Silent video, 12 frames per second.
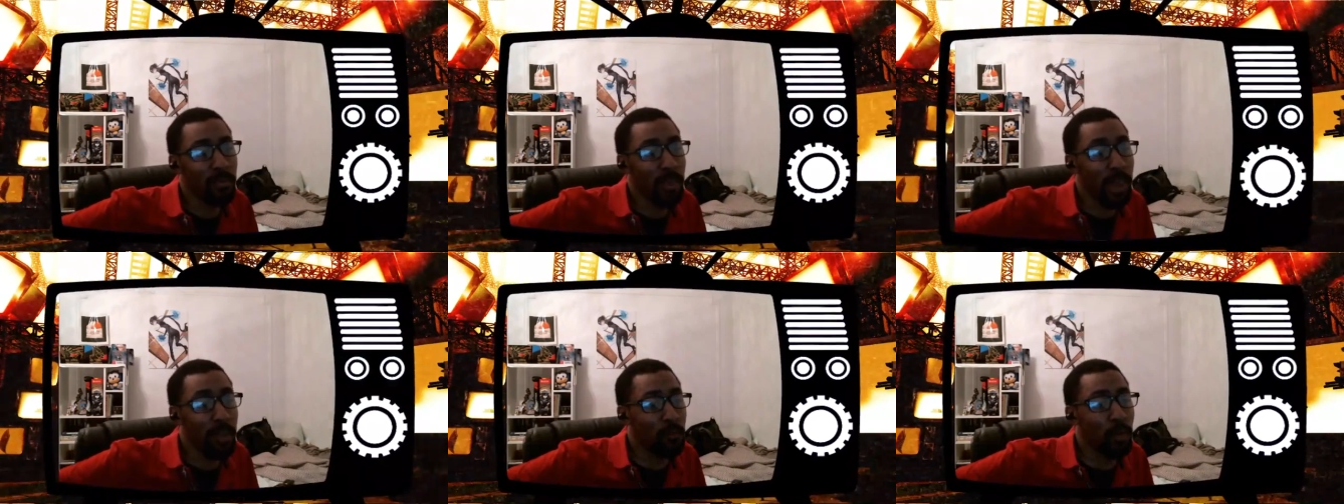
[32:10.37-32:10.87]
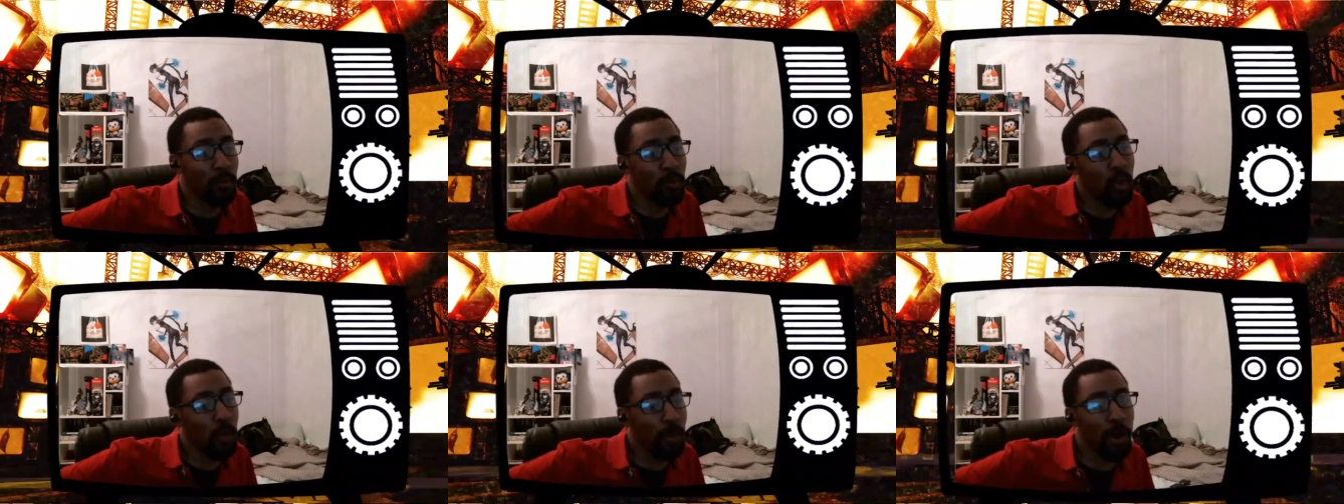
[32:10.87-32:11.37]
and
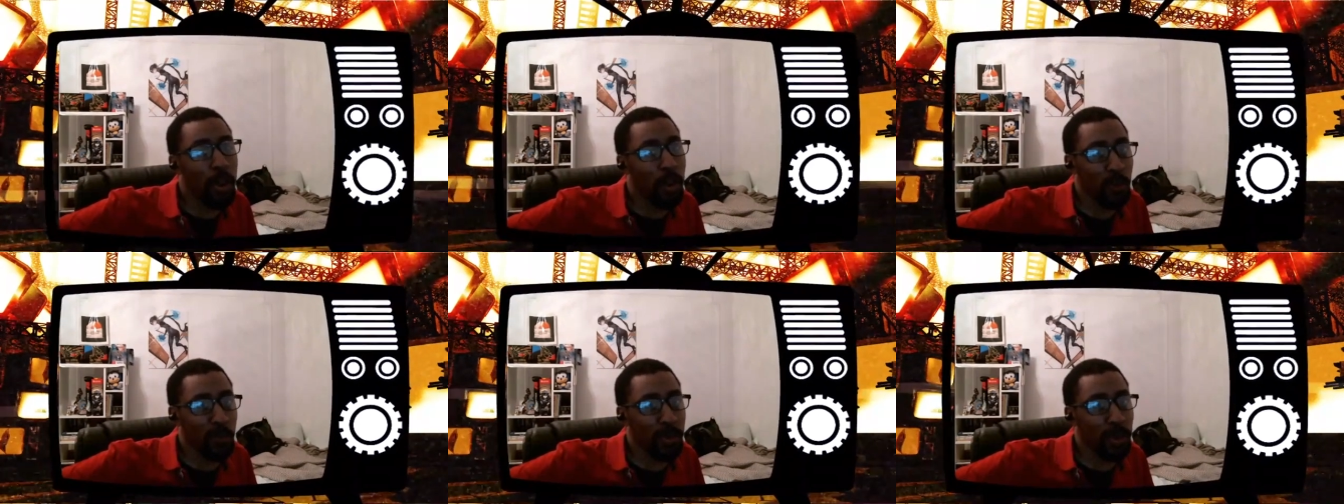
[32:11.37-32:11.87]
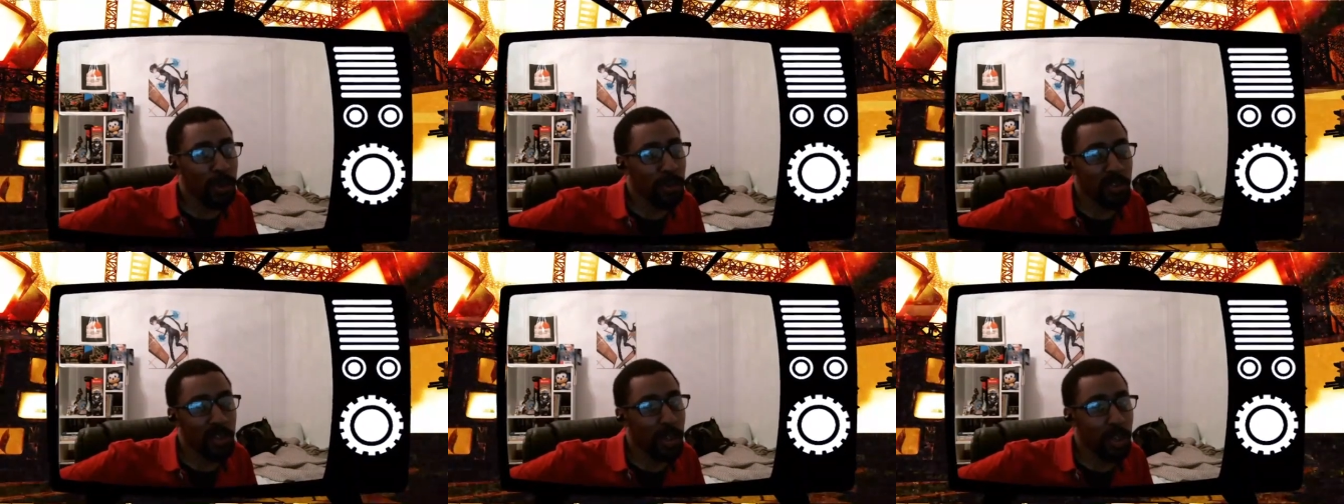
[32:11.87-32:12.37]
well, part of that was
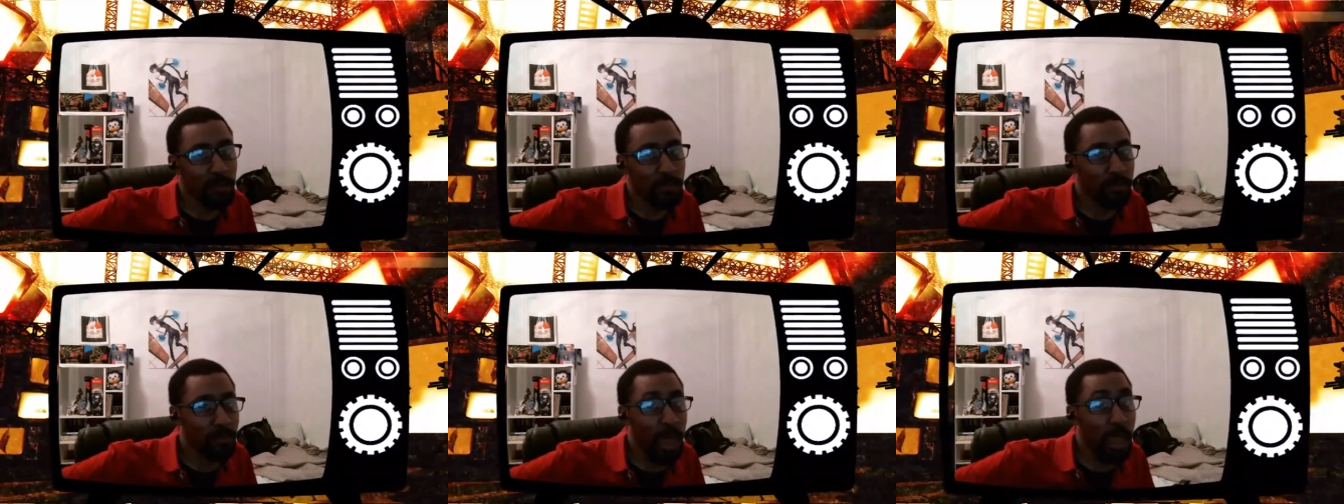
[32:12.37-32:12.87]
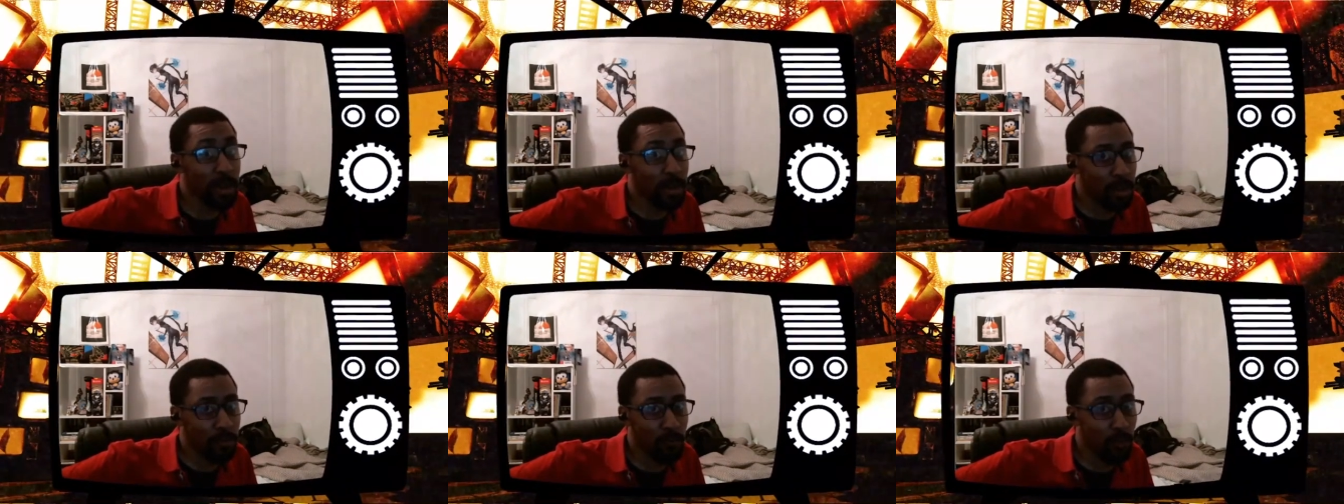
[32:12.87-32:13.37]
because like I
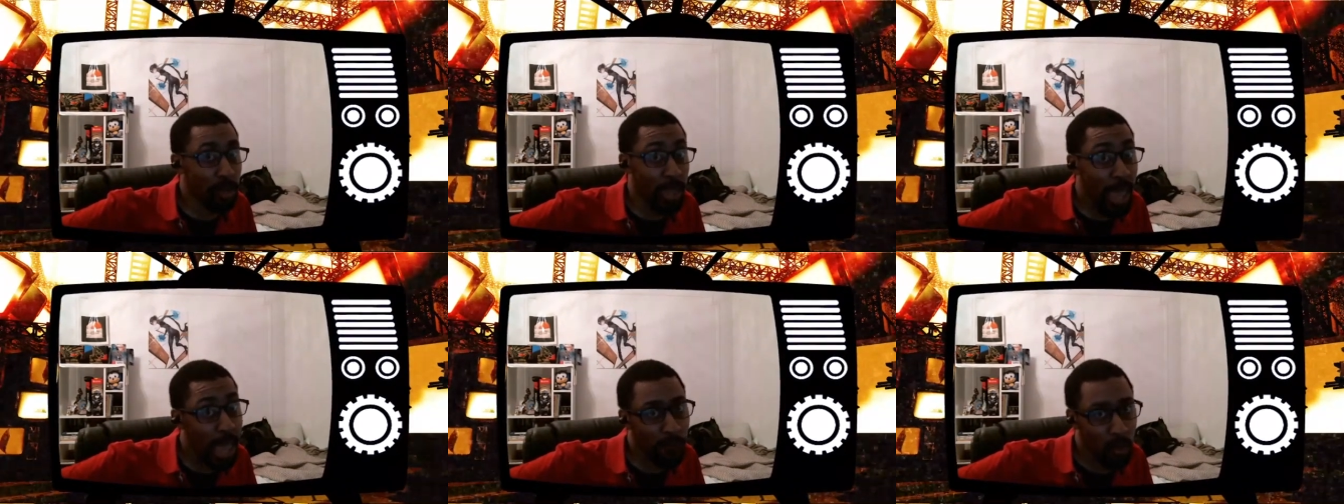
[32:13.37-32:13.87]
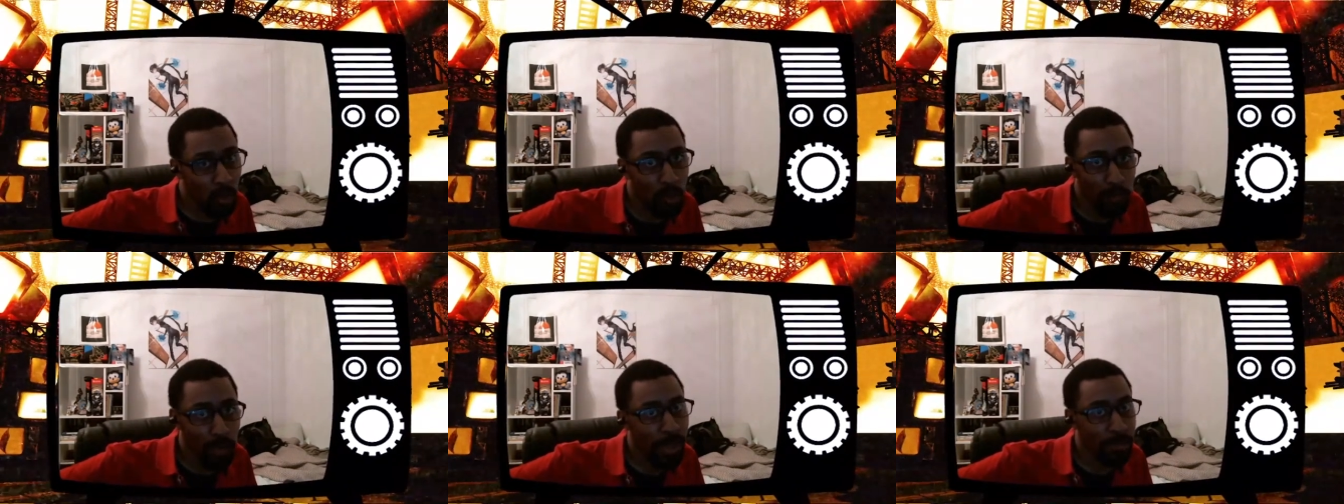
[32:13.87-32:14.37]
didn't really have a
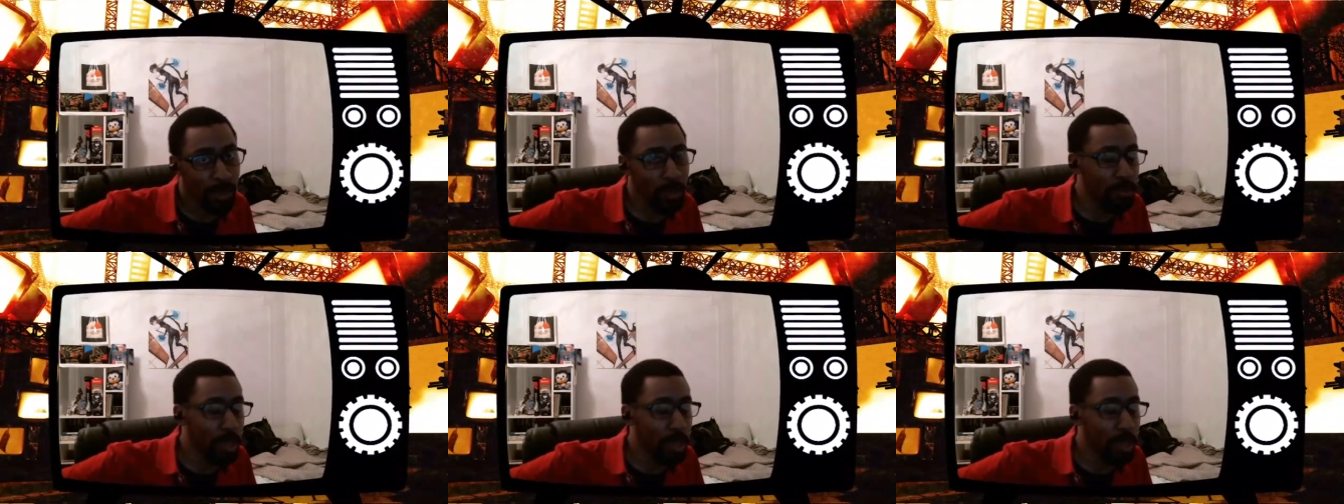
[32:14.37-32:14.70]
home back then.